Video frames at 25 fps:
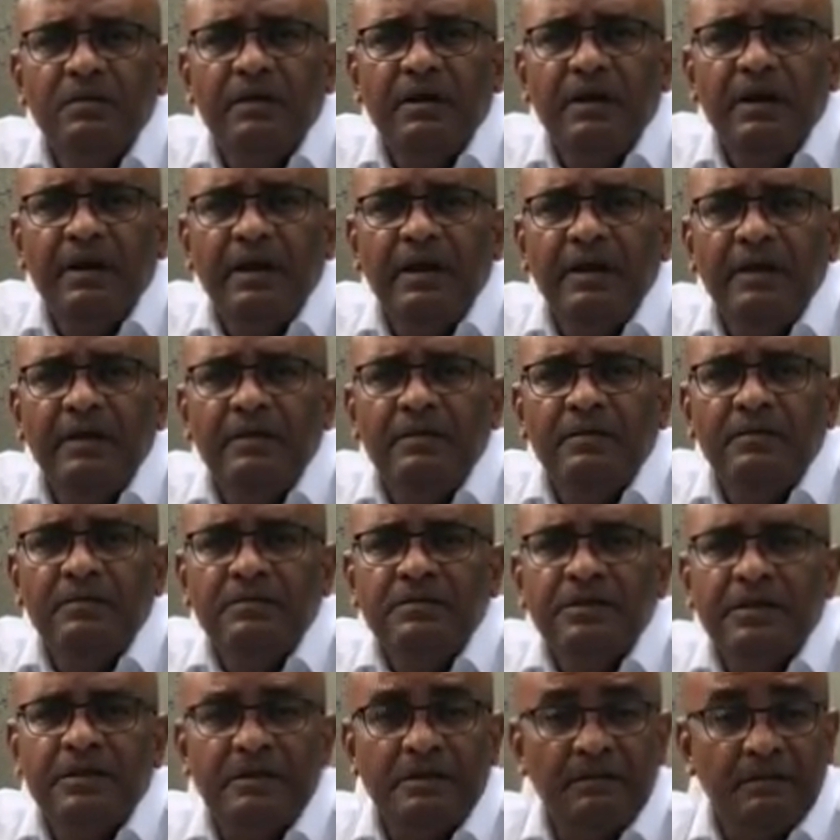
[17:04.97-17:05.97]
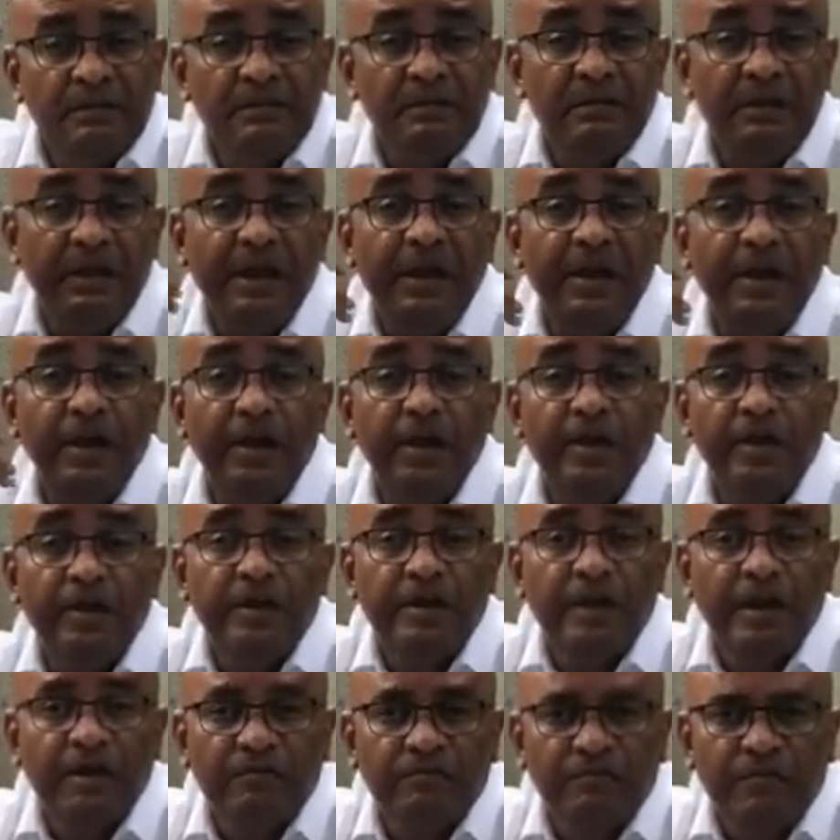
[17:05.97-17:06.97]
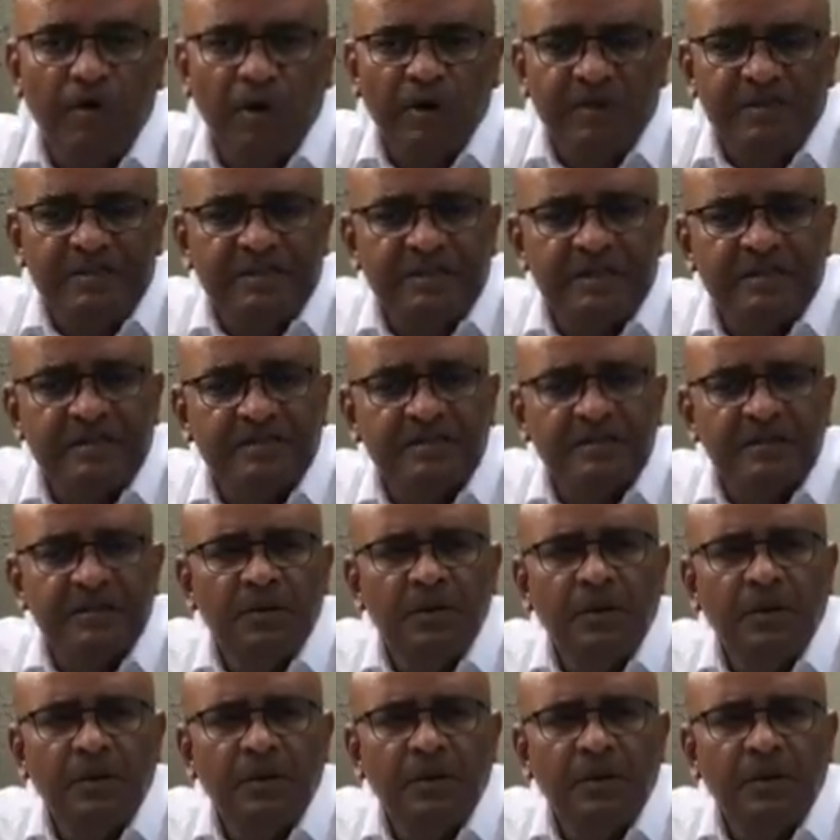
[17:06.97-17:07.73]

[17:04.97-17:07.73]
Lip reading: in to hear their voices